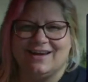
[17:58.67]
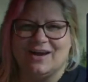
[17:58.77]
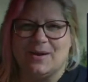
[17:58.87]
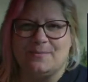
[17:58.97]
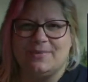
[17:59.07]

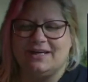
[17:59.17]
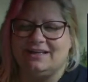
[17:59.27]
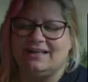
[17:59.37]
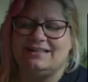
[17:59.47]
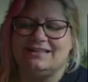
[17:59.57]
But
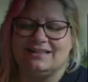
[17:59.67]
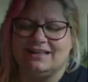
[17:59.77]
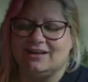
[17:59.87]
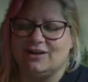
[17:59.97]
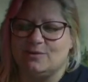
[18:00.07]
it's like a
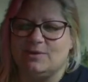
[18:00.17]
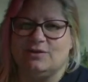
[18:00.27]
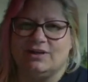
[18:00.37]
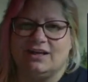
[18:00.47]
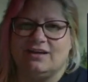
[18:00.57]
commute and
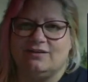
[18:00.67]
a half.